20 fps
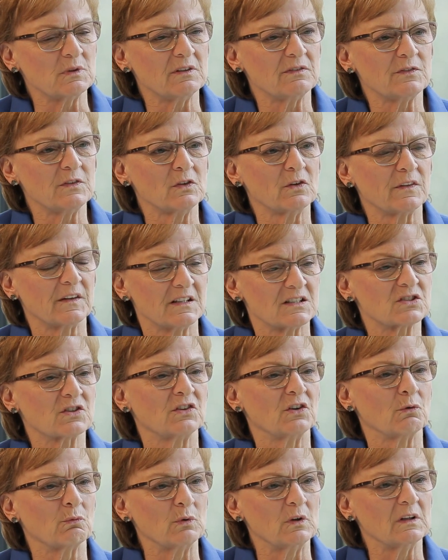we feel that it's
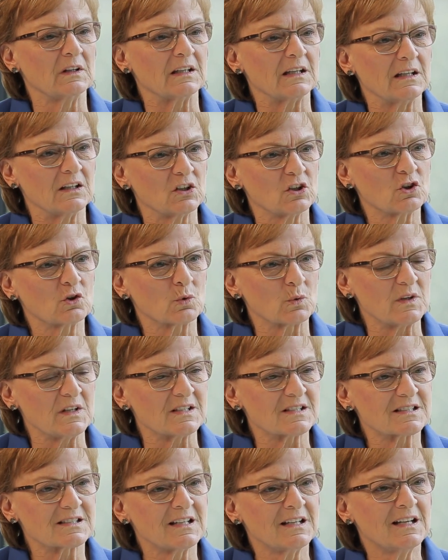going to really
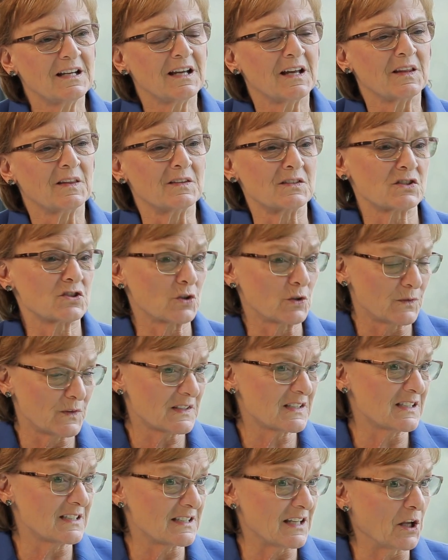increase the
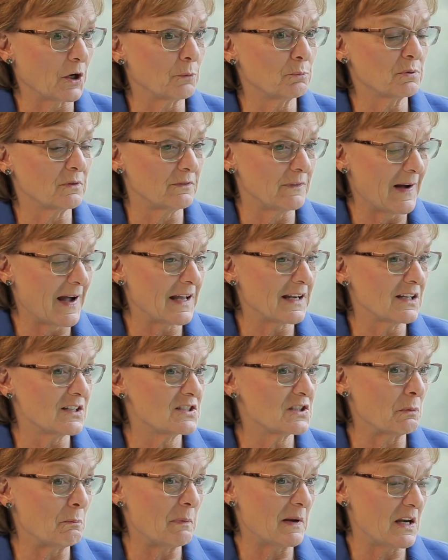services that are
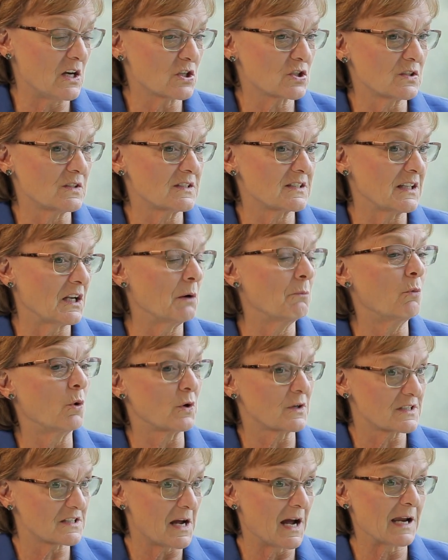provided to patients in a
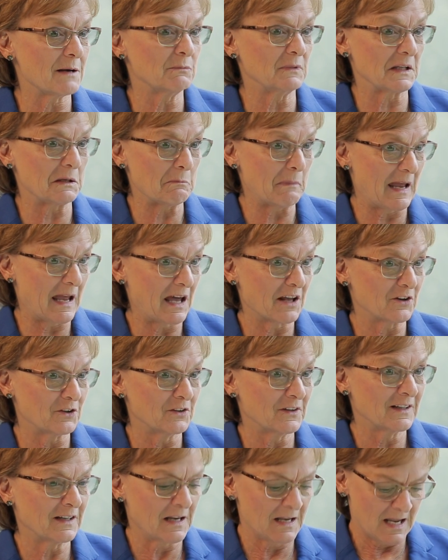more timely
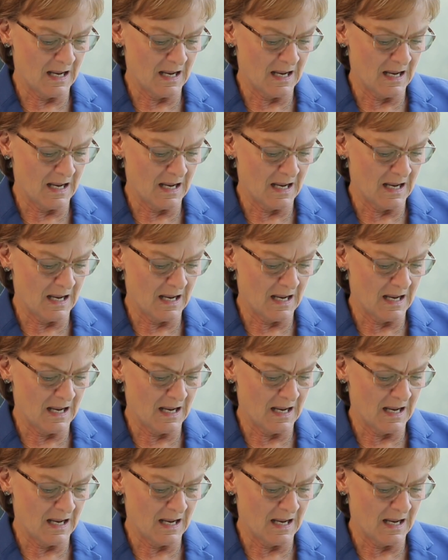manner.